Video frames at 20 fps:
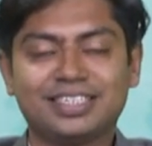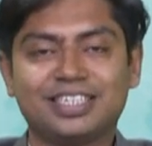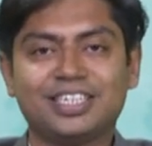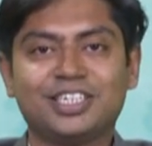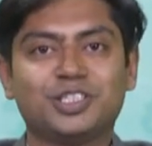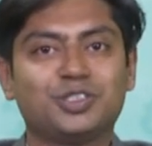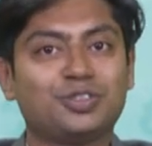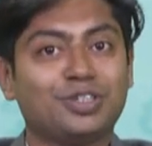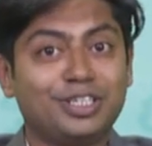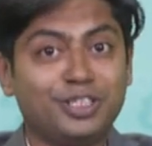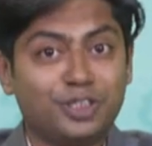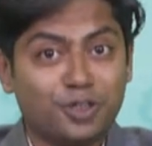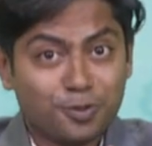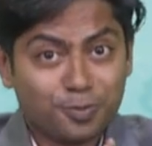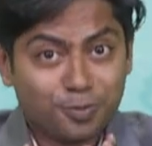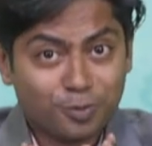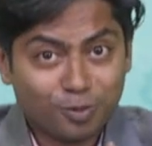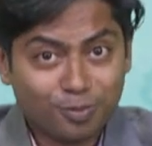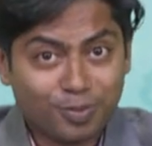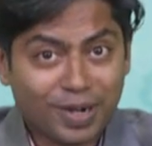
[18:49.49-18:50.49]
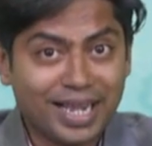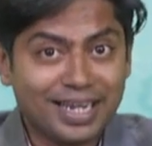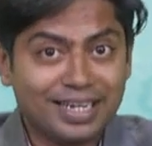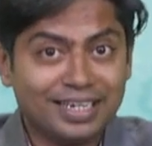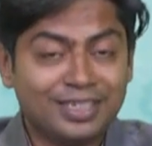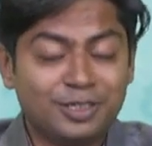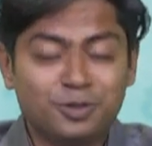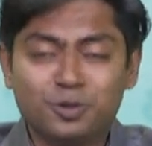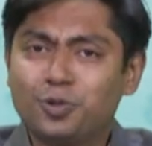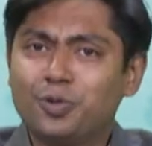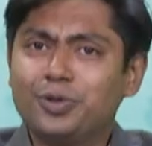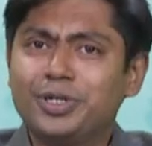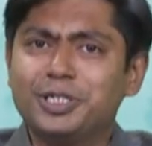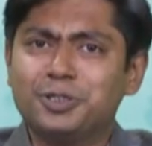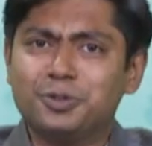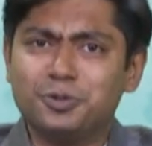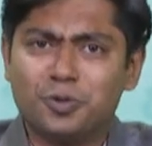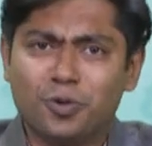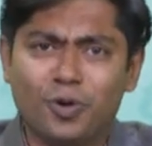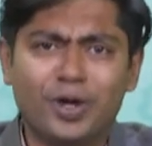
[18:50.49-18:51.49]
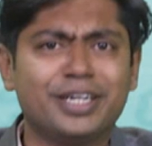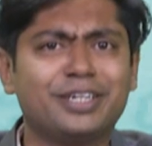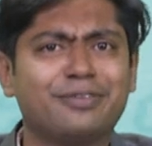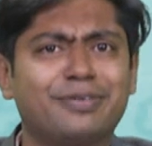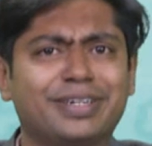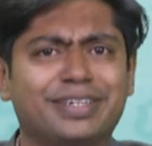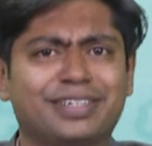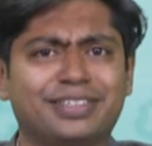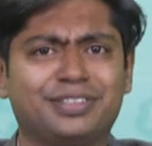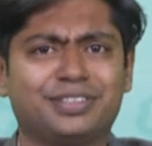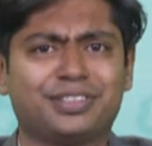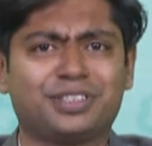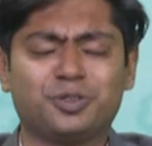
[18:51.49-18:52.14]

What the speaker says: So in your mobile, you don't need to go anywhere else.